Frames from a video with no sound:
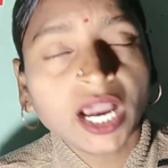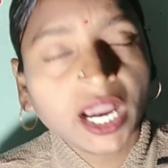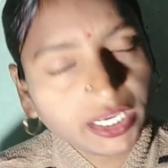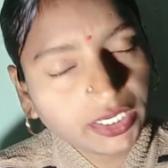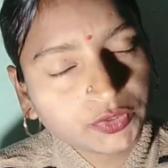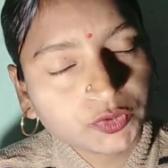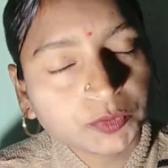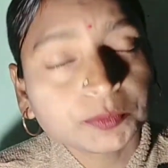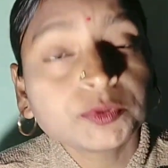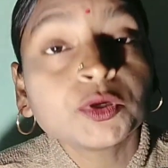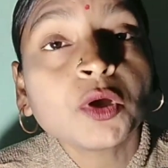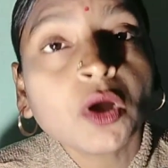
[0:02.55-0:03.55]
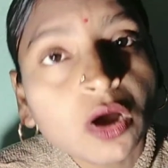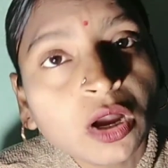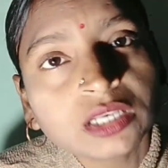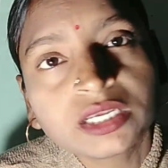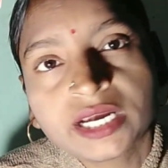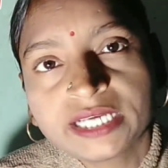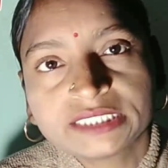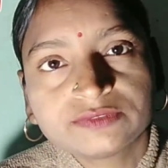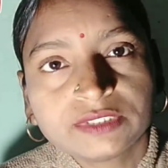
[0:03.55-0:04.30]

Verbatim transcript: I hope you all guys